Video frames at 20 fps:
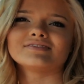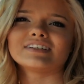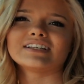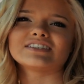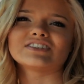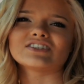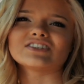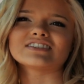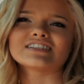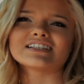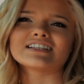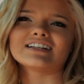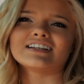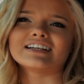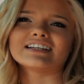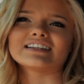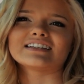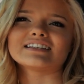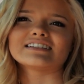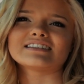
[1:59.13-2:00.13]
it turns into
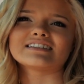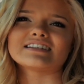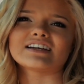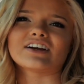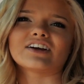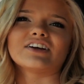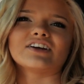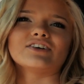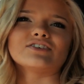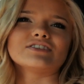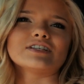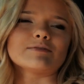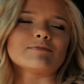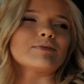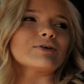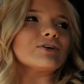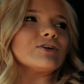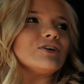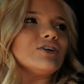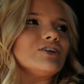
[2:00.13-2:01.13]
like the
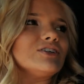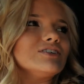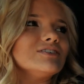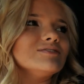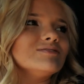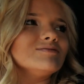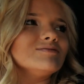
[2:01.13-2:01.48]
stereotypical